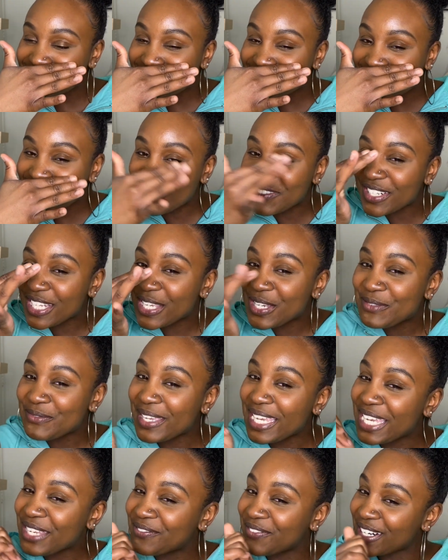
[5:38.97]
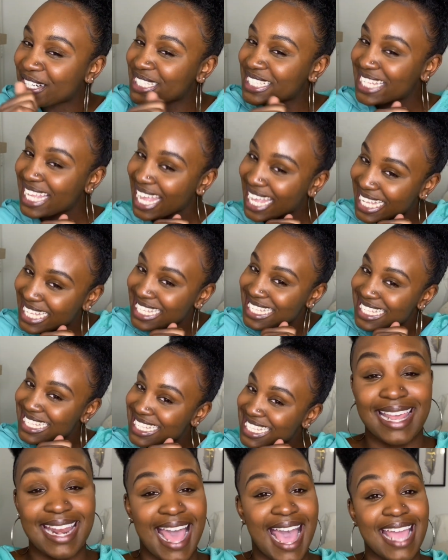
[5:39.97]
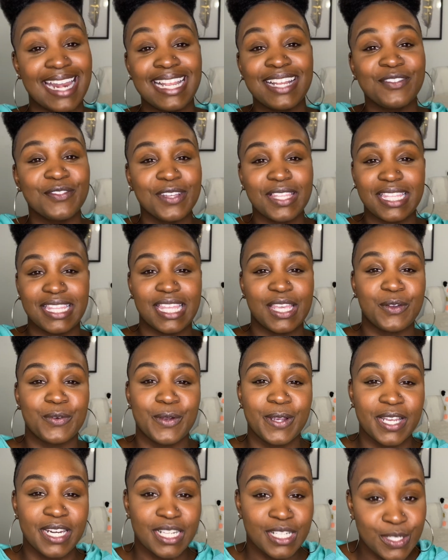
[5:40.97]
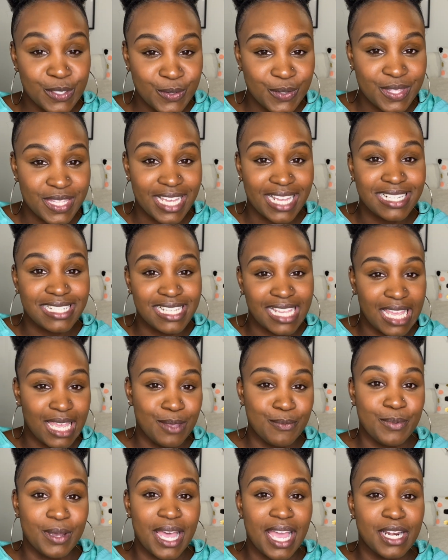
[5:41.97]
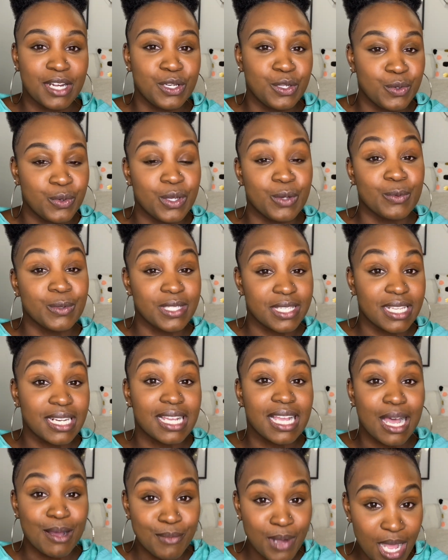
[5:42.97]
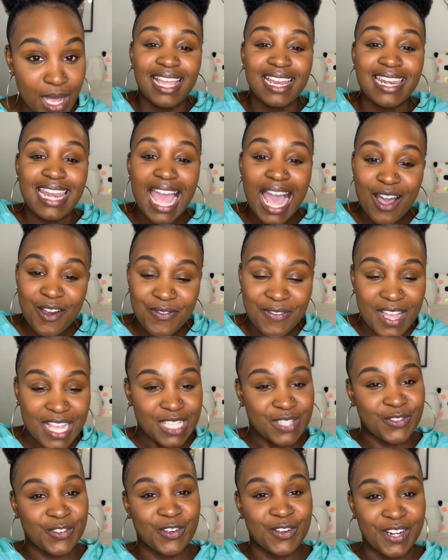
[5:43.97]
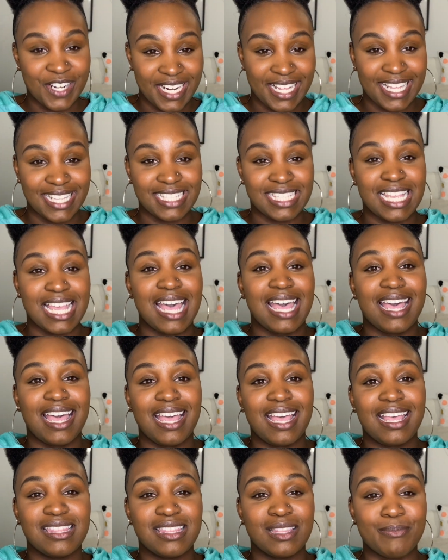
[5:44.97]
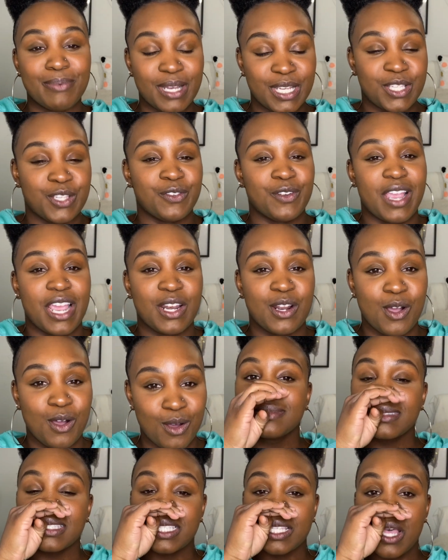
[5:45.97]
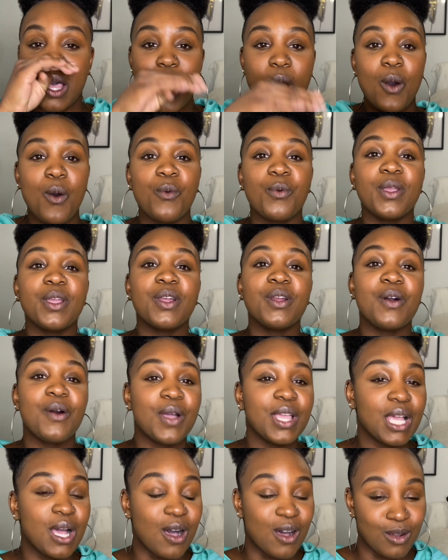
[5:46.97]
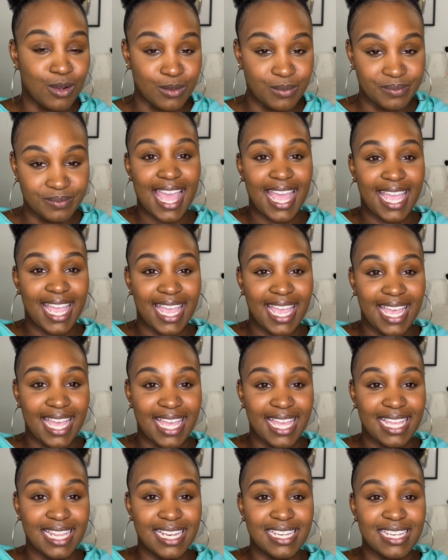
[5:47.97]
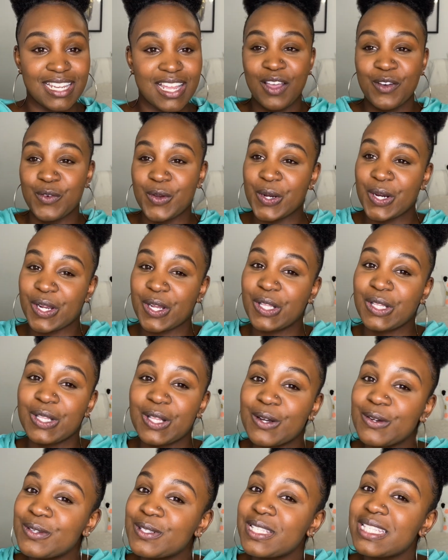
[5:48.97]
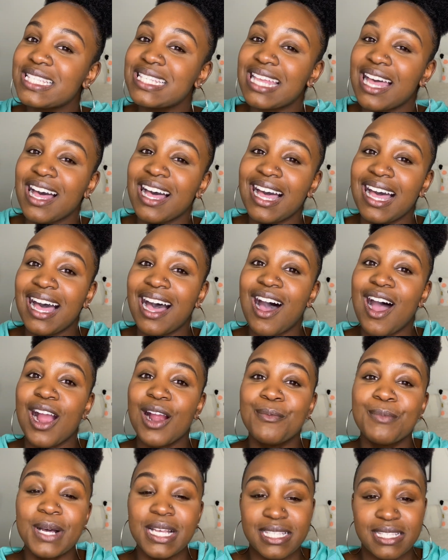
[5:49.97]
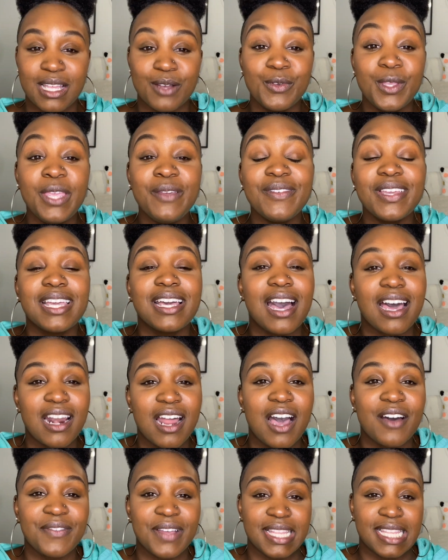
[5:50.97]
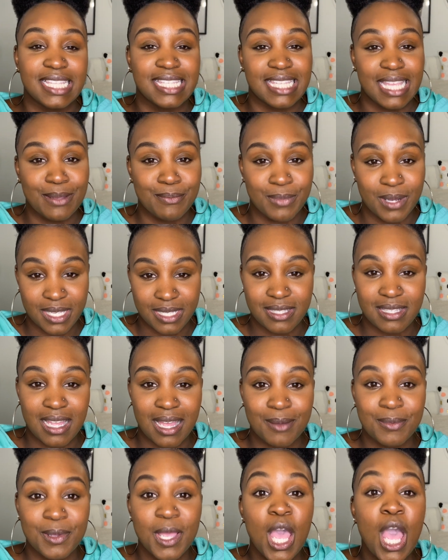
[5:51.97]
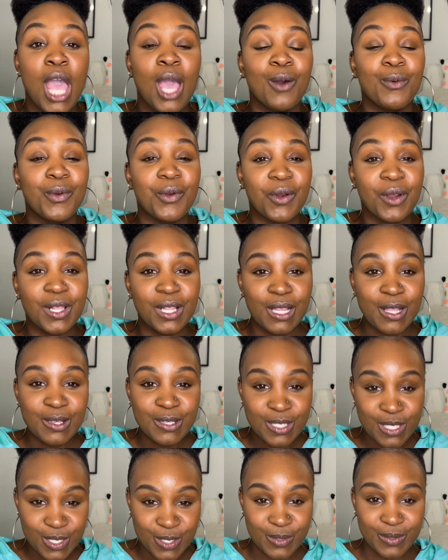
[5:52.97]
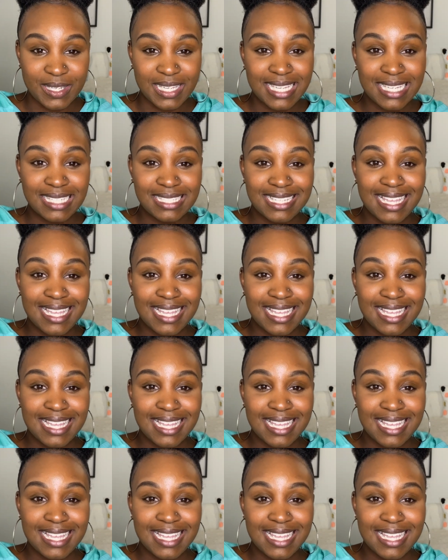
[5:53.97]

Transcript: what do you mean first kiss? I didn't really think we were gonna do it that day, but I knew it was gonna come up. Now fast forwarding to the bus ride home. So we're going home and we're close to our bus stop. We even got off at the same bus stop. We were close to it.